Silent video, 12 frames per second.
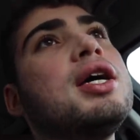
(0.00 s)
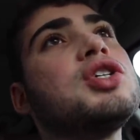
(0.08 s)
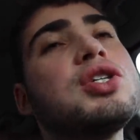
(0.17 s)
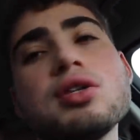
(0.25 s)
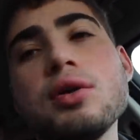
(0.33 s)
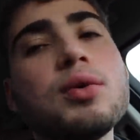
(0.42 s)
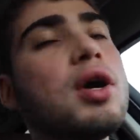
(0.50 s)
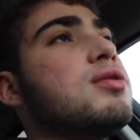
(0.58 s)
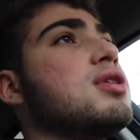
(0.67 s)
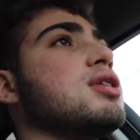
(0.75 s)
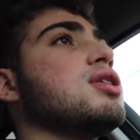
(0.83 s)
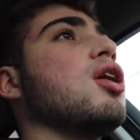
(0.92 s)
just the
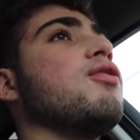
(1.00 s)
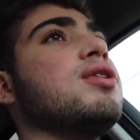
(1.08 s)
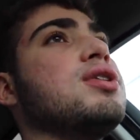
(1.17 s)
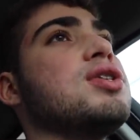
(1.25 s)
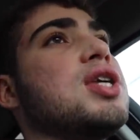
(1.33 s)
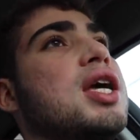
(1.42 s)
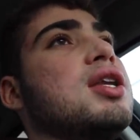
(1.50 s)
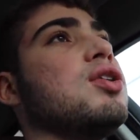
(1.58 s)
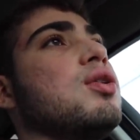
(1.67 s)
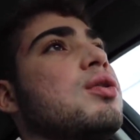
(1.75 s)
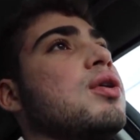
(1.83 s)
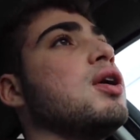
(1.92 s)
roads itself entertain you.
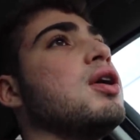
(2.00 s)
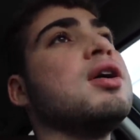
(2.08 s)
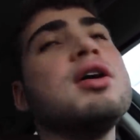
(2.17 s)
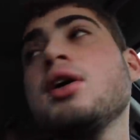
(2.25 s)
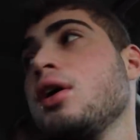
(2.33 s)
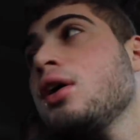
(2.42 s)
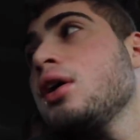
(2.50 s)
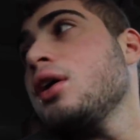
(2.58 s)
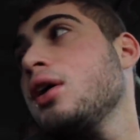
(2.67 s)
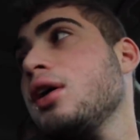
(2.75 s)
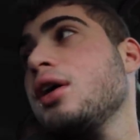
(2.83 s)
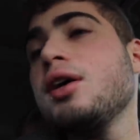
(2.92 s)
Wow, billboard
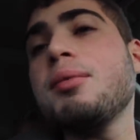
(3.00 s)
sign.